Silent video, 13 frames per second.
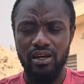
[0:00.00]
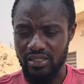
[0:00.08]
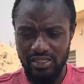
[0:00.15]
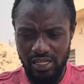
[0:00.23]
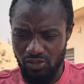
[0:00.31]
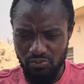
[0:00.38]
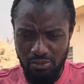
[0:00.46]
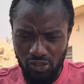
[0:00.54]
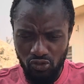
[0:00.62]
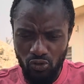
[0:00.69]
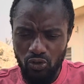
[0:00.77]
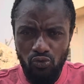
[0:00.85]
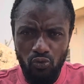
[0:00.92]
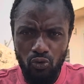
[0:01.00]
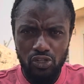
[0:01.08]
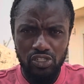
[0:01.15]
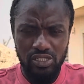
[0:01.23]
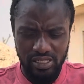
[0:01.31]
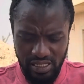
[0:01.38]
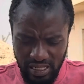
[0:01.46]
just make sure you
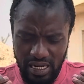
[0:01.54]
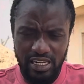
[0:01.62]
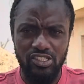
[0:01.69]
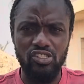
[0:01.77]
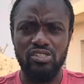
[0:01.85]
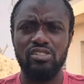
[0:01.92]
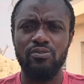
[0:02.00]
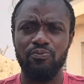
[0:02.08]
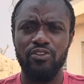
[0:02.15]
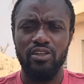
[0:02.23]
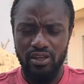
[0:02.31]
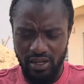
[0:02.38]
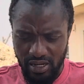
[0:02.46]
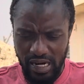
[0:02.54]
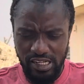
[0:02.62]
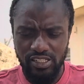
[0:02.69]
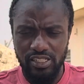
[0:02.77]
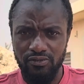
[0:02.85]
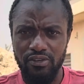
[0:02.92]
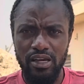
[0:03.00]
wash it, crush it
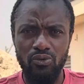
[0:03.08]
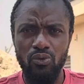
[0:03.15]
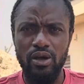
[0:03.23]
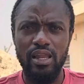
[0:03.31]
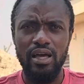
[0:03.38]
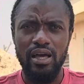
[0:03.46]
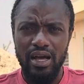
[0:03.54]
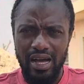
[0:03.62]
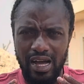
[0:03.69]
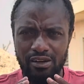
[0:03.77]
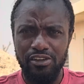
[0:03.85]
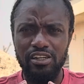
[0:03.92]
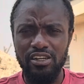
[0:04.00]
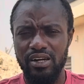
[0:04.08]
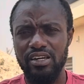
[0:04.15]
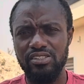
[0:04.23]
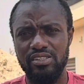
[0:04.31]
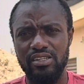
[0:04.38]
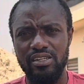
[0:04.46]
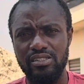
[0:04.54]
very well. Having
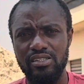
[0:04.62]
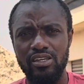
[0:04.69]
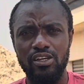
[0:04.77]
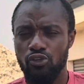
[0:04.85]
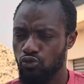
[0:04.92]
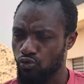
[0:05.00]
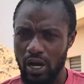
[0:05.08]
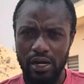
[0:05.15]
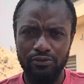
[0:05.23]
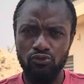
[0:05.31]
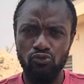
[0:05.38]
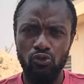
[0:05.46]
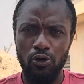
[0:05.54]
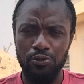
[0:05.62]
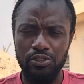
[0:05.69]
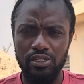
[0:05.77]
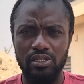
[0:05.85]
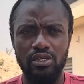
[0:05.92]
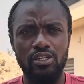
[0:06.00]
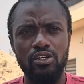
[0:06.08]
crushed it, you have two
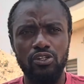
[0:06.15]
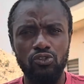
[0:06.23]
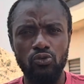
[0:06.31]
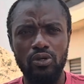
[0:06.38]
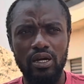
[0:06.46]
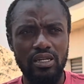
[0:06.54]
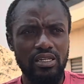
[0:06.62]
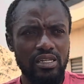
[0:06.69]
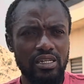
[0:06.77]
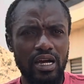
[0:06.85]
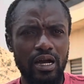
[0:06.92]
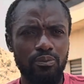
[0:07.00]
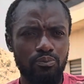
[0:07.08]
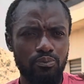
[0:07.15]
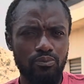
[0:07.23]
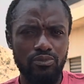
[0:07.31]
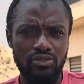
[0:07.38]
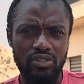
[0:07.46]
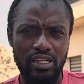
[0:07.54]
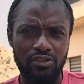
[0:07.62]
options. You can either
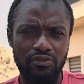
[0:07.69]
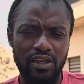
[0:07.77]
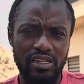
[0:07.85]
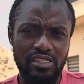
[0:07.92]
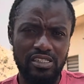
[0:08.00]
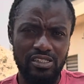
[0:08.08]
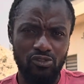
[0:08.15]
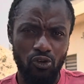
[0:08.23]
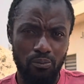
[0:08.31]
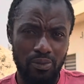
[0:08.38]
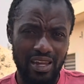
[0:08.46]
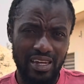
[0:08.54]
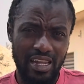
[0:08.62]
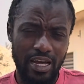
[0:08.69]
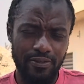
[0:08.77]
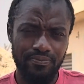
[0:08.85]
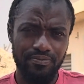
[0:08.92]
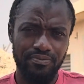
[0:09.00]
transfer it in your blender